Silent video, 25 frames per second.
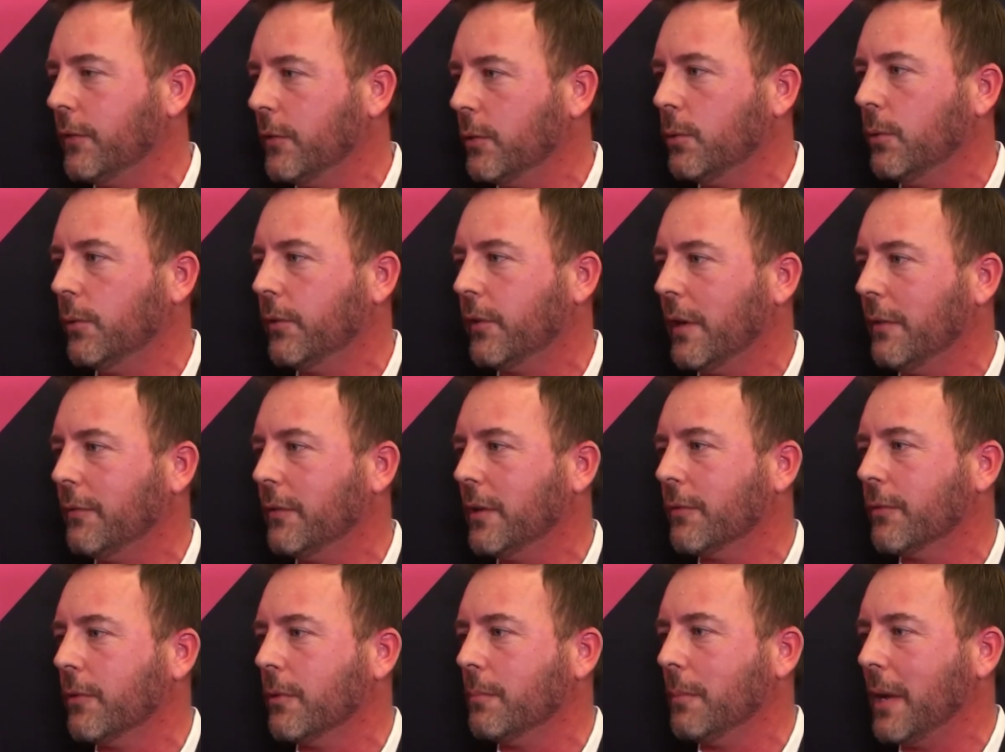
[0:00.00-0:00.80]
tools have
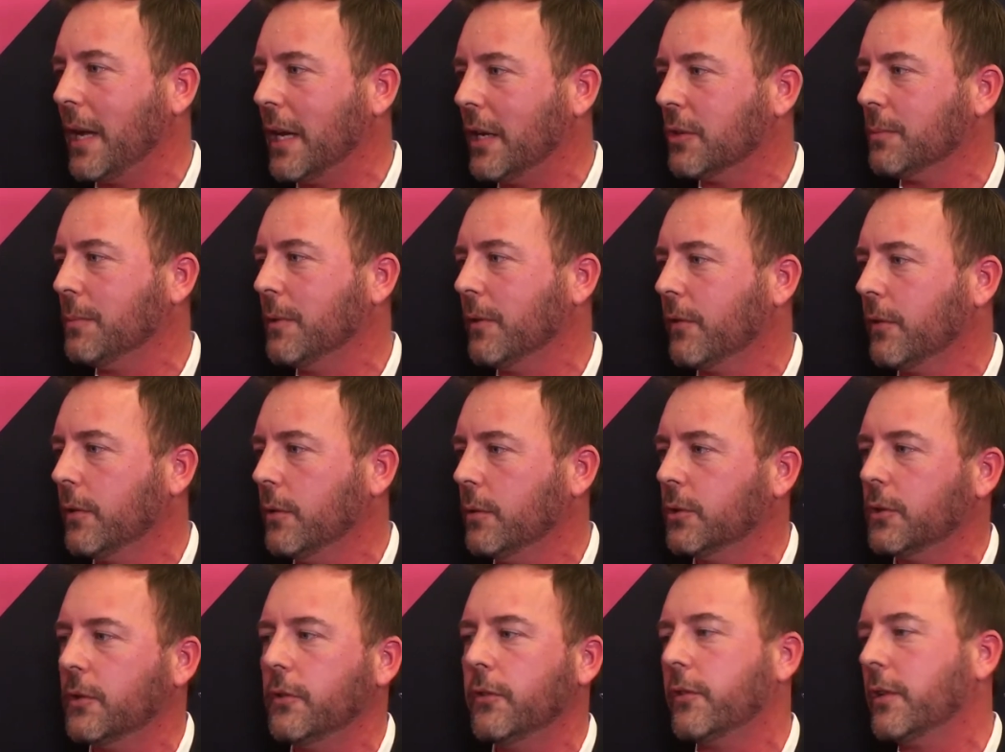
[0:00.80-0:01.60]
different management
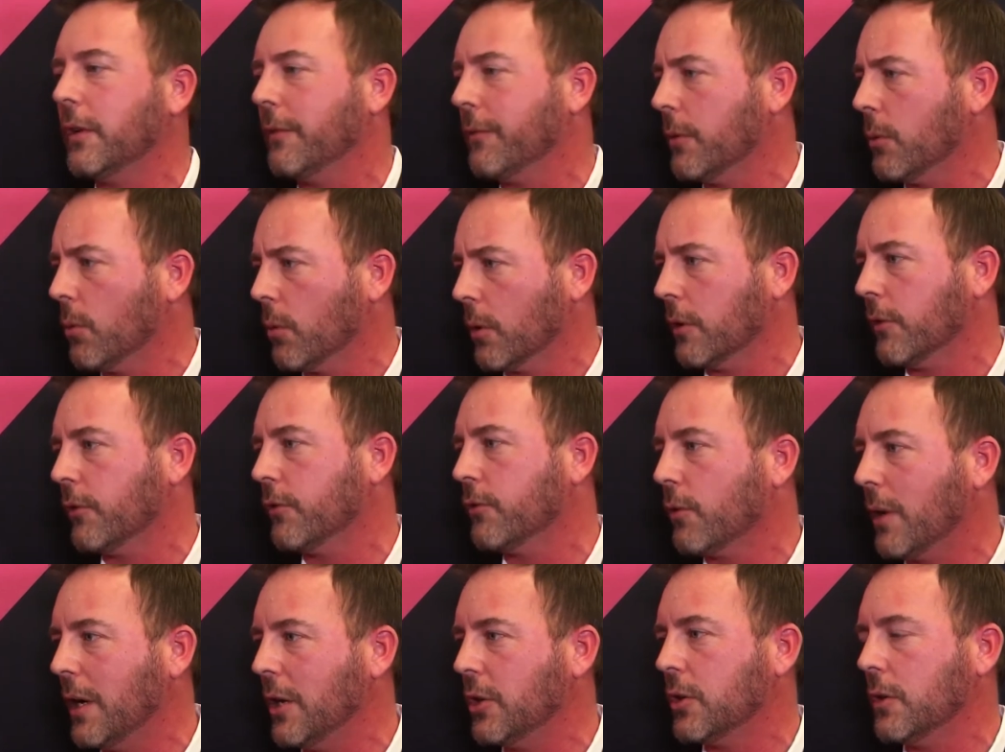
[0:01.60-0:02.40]
solutions, different
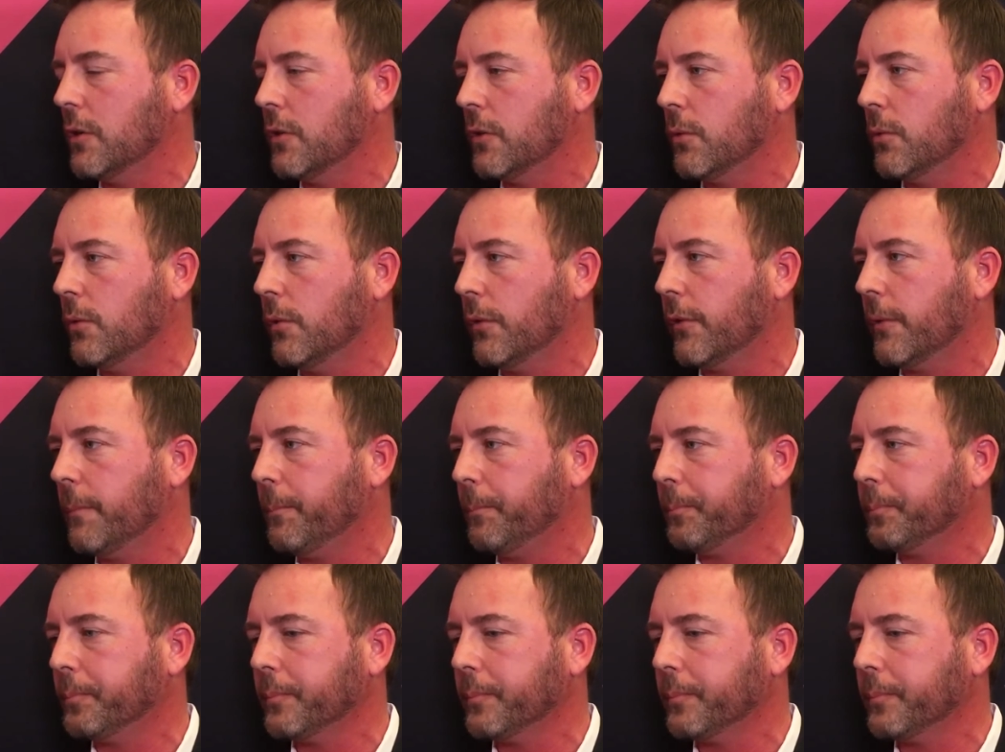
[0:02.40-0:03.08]
orchestration tools